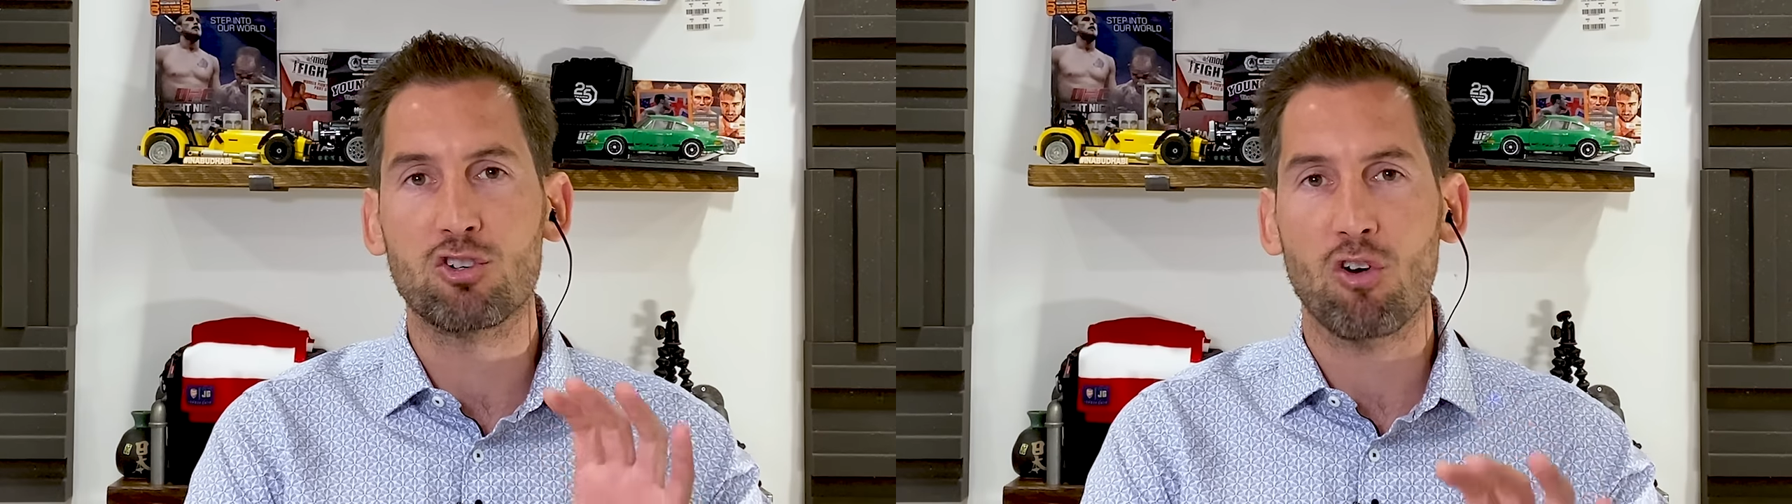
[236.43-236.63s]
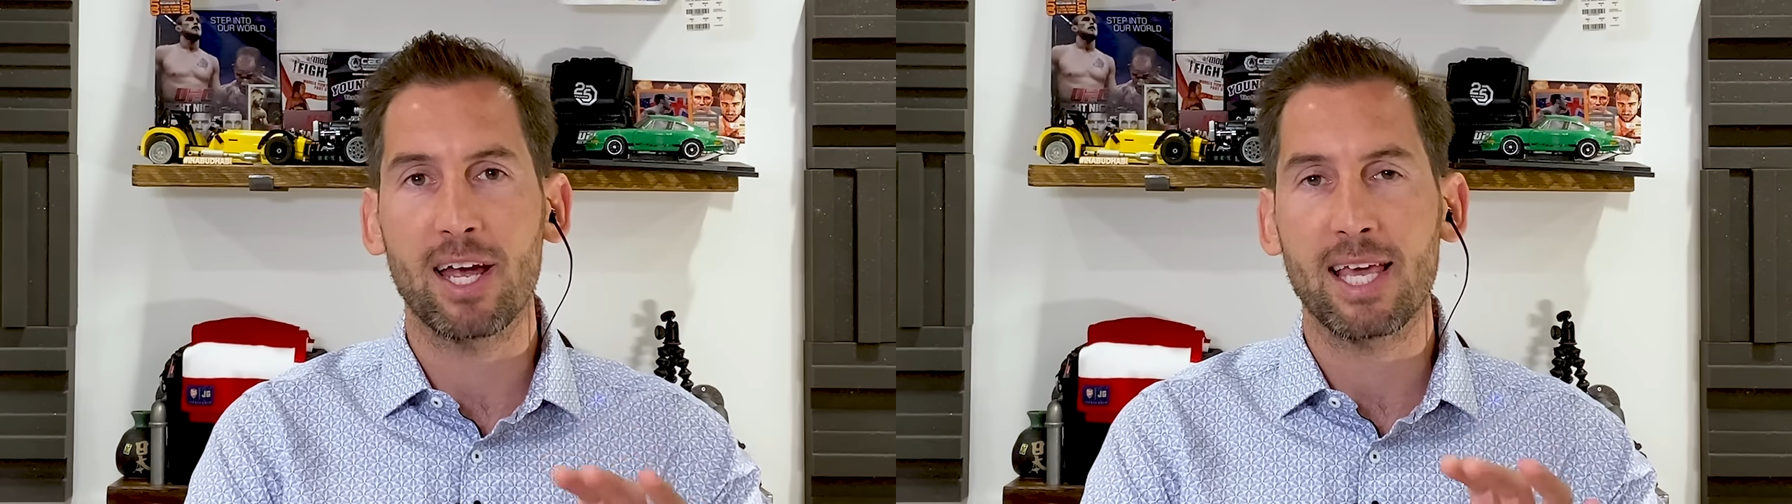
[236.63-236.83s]

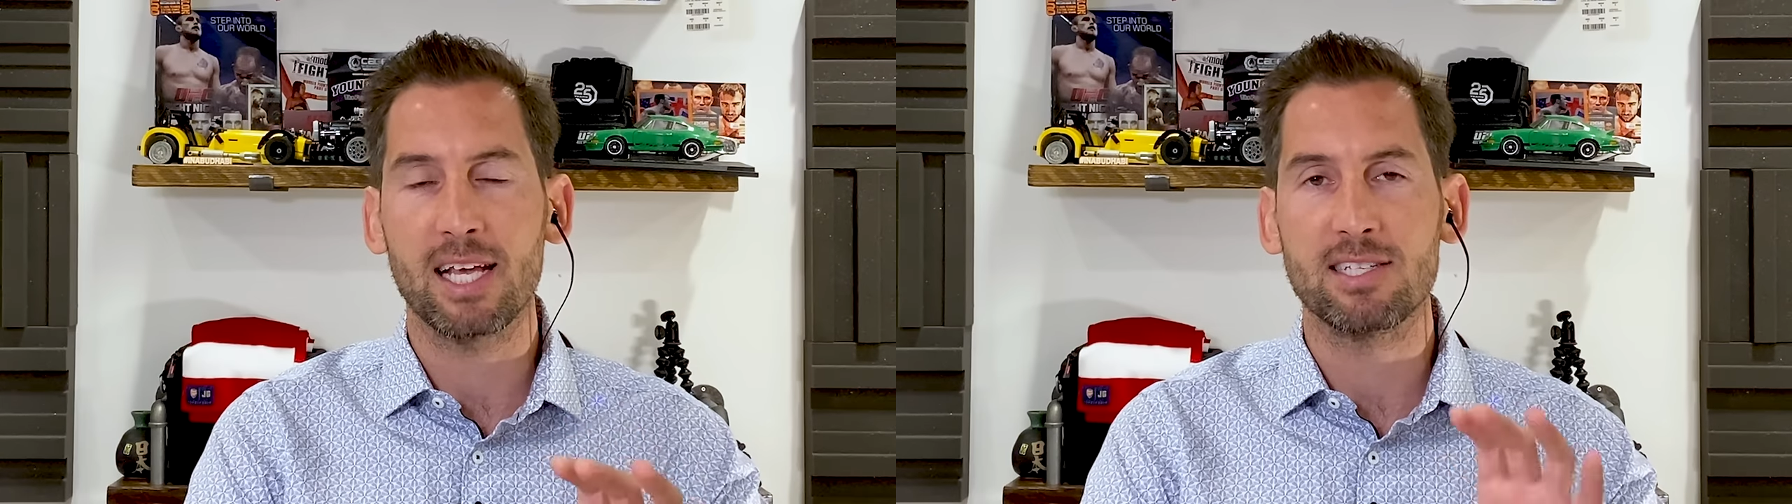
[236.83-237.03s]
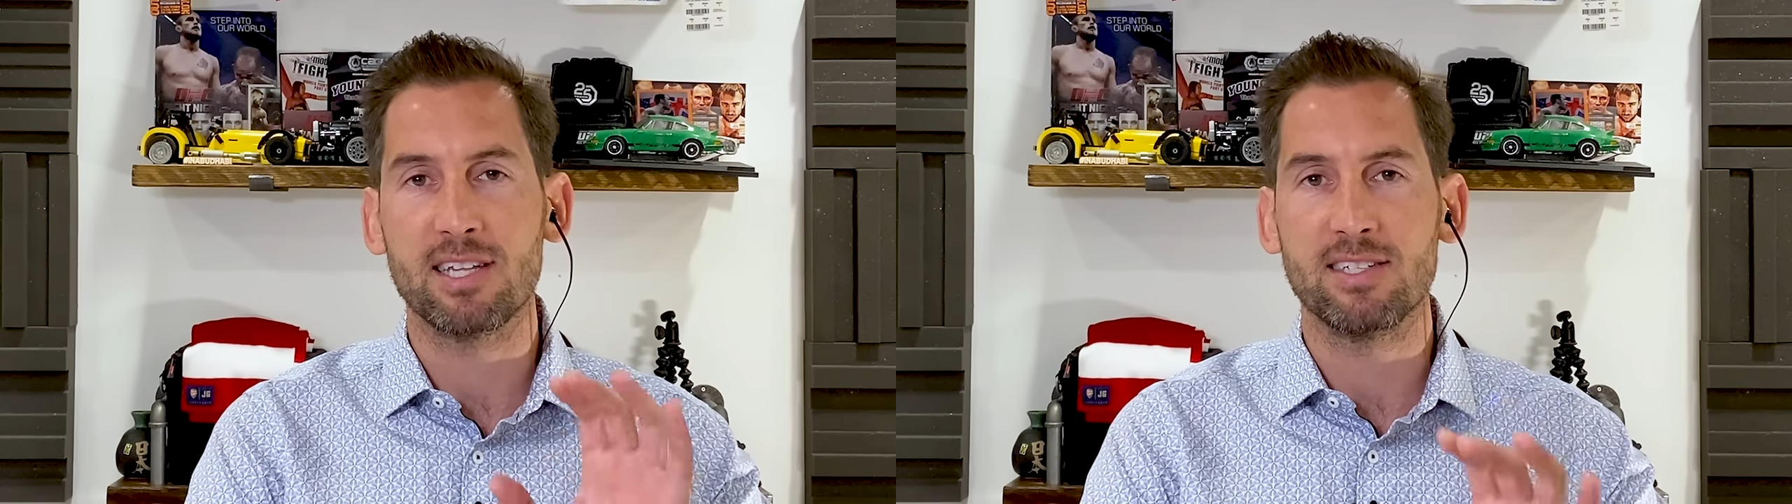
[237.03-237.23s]

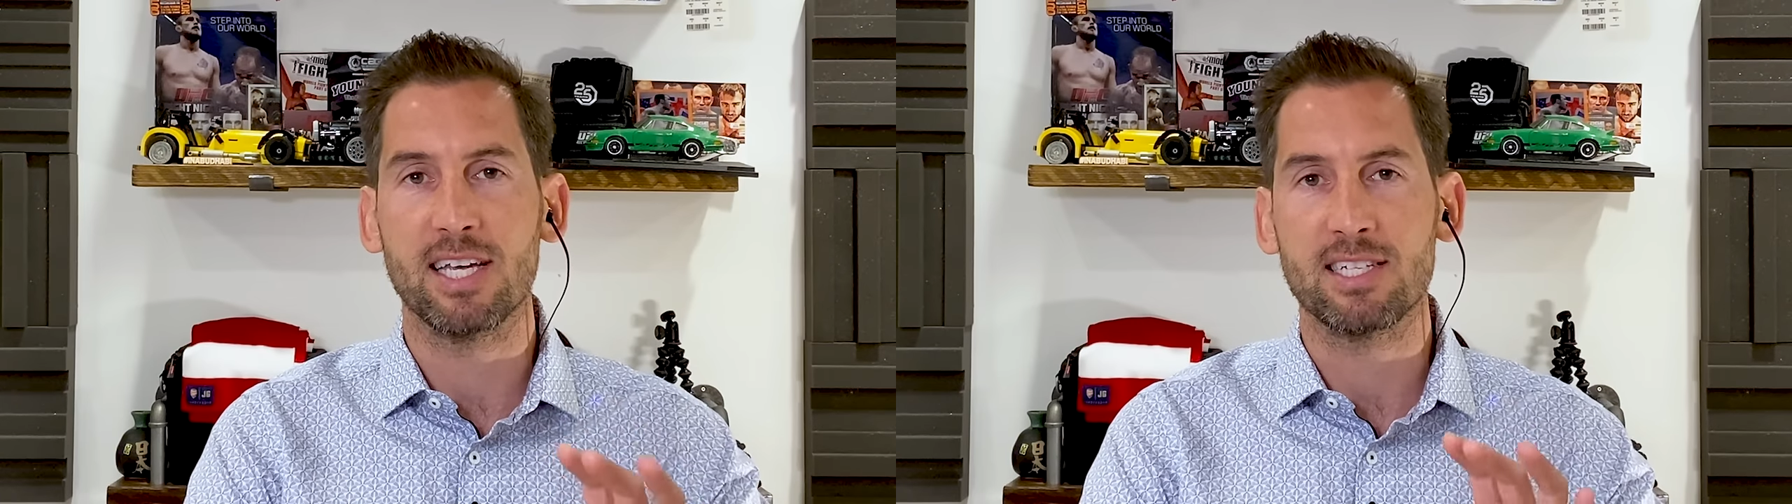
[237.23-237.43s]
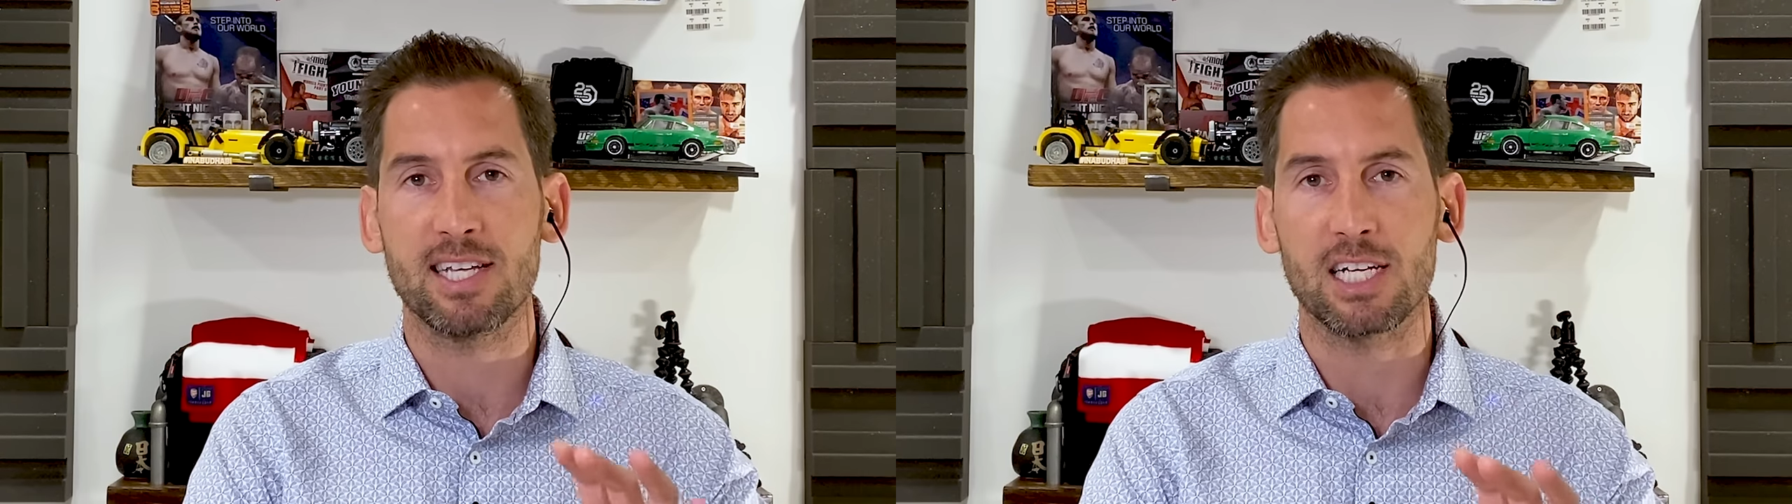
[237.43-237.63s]
striking
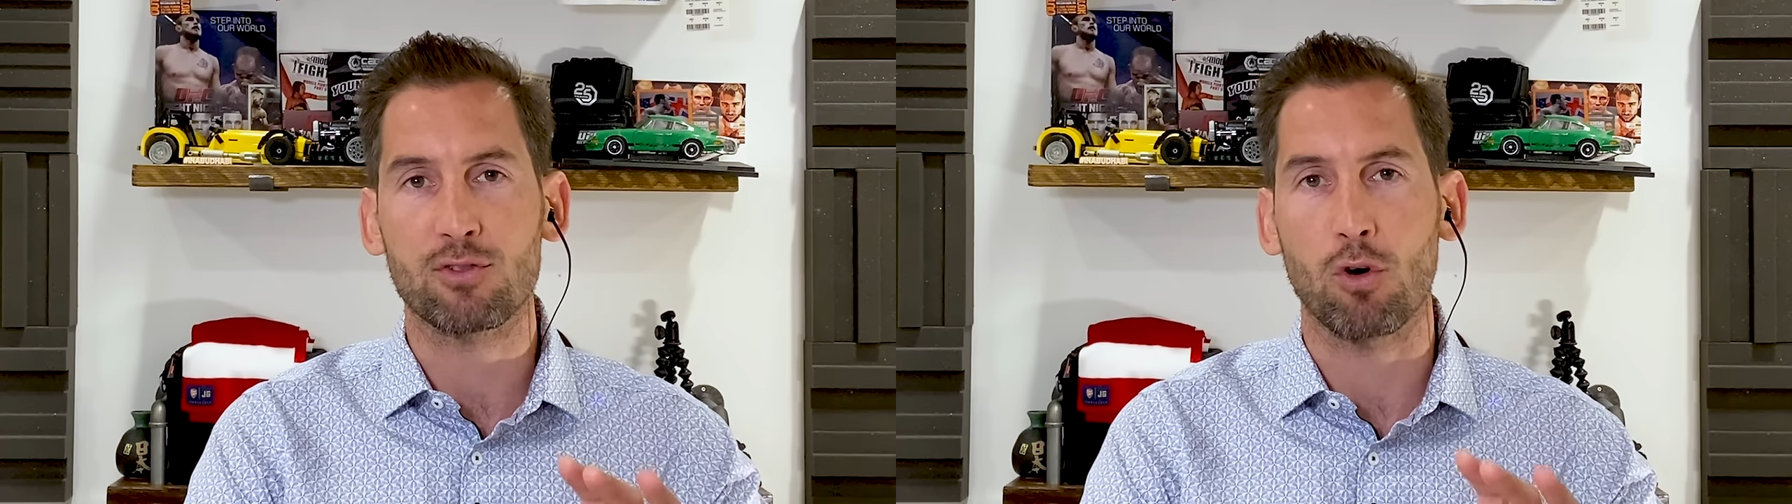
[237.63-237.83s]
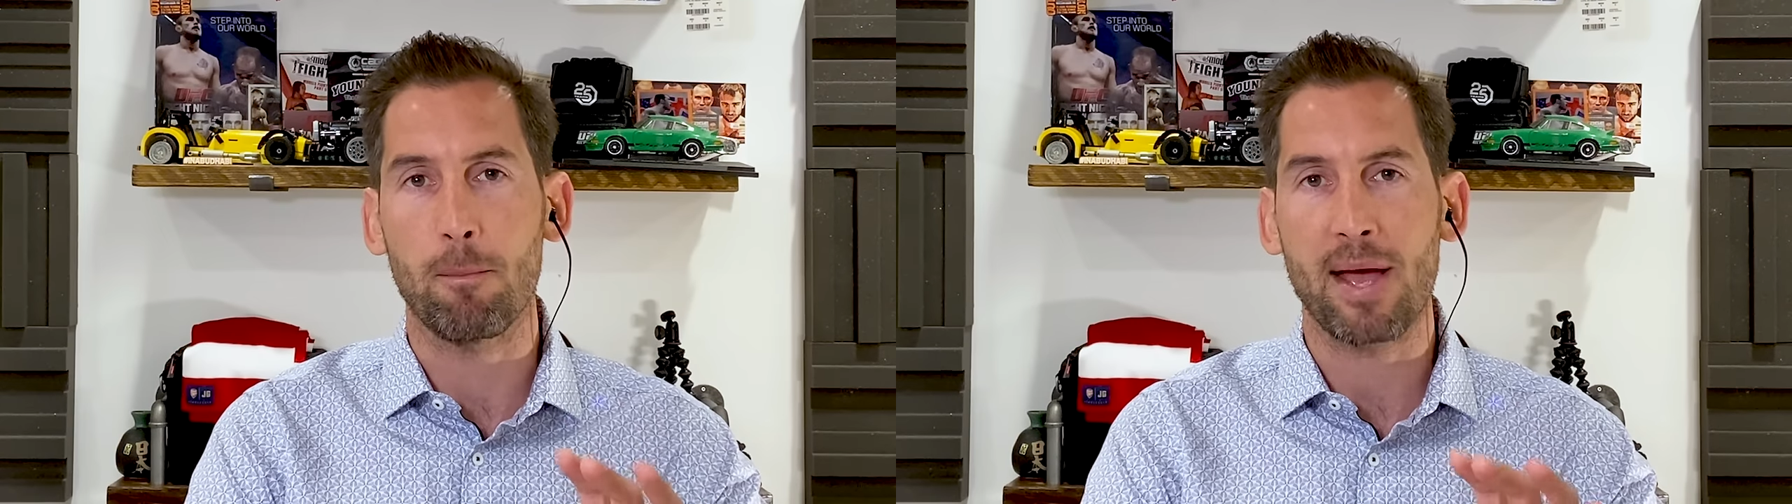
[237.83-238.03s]

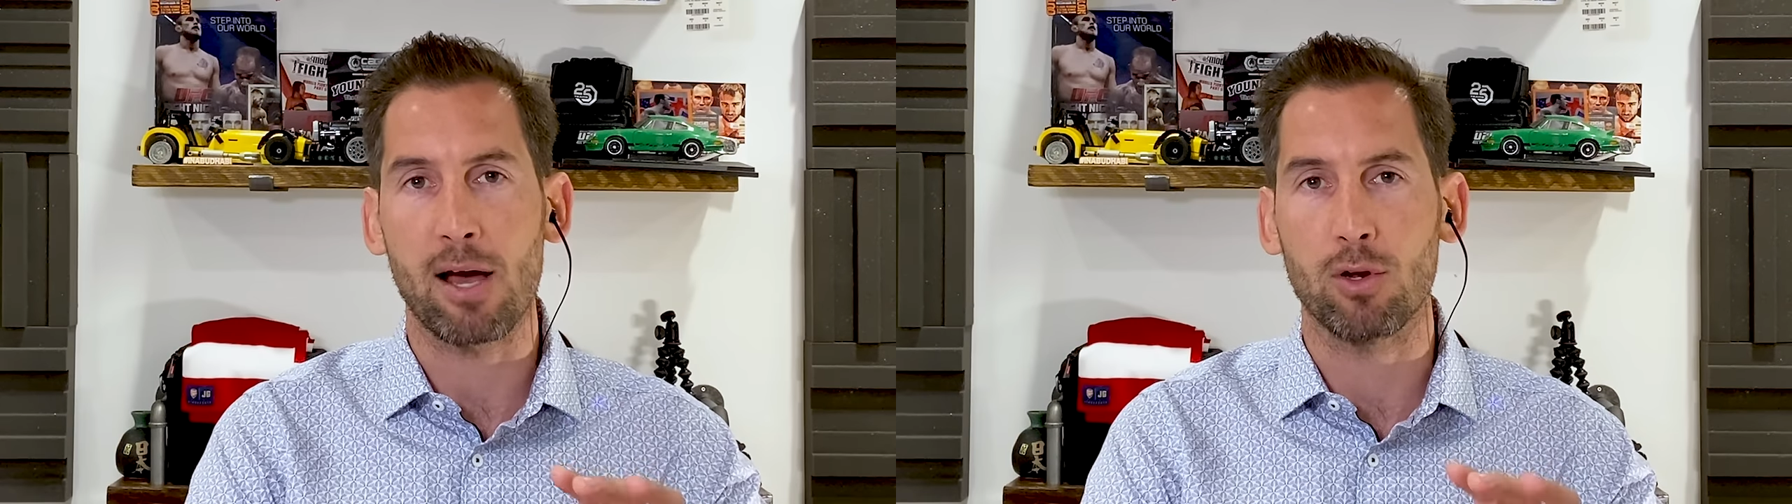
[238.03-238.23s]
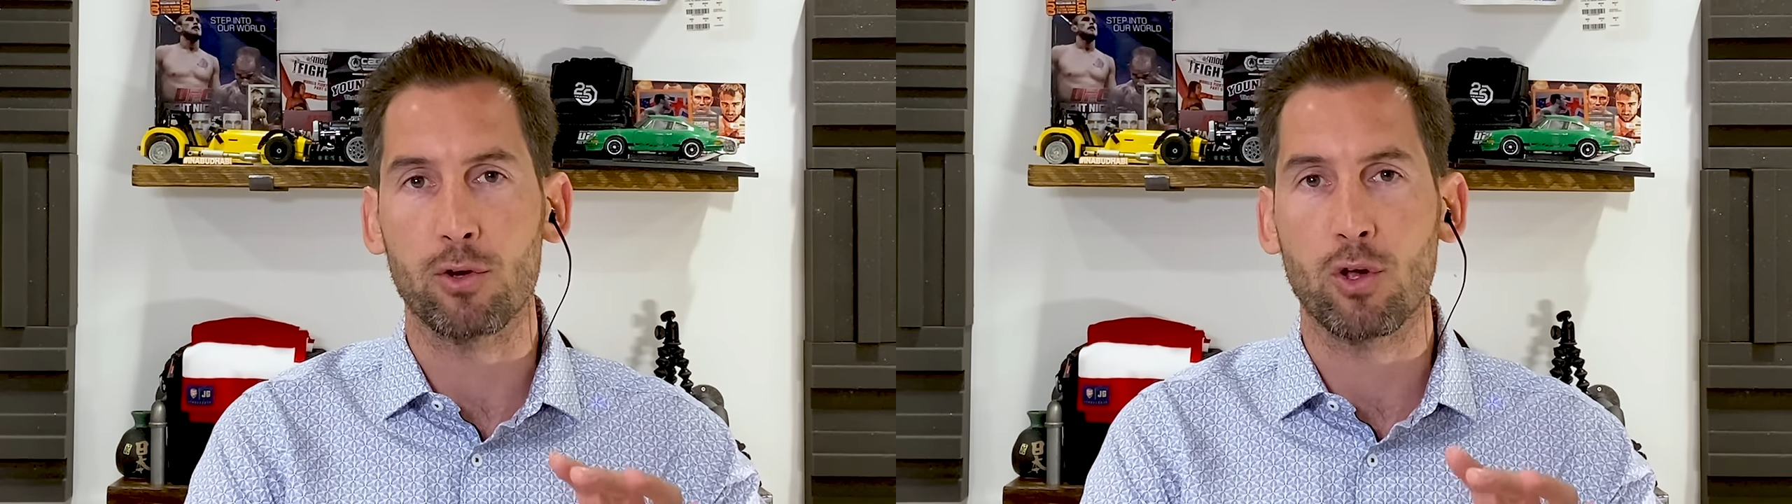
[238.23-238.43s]
statistics from
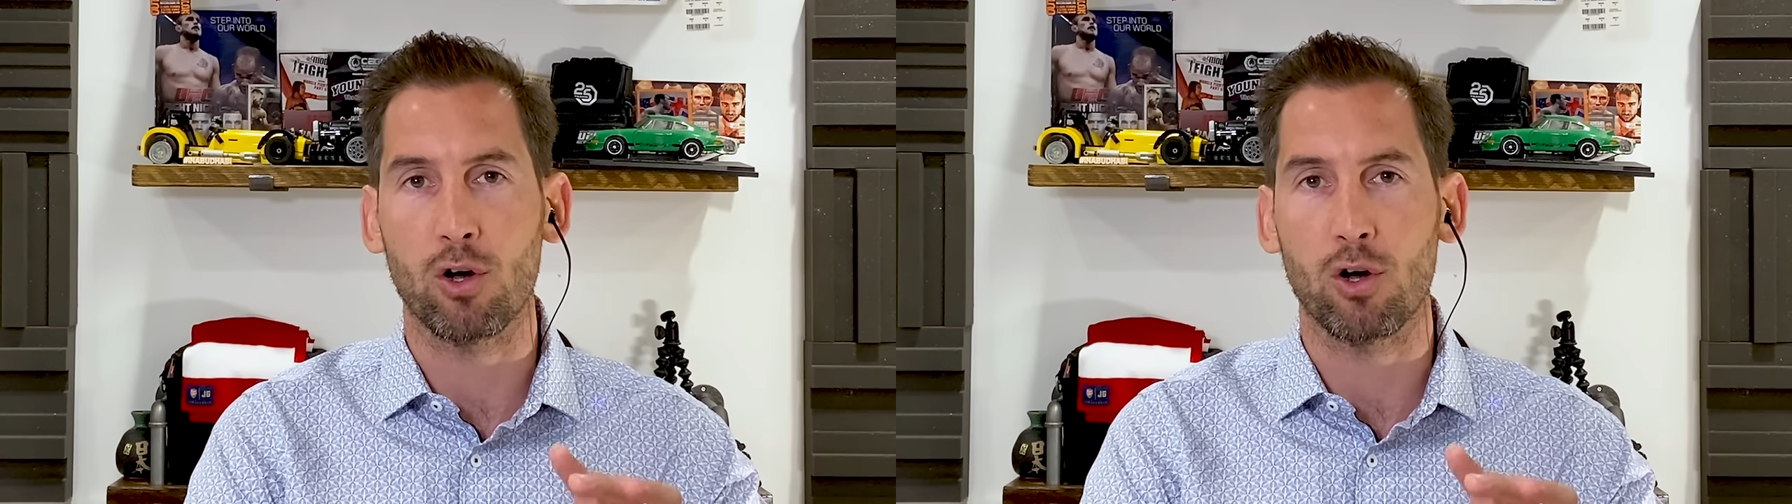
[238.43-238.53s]
Paulo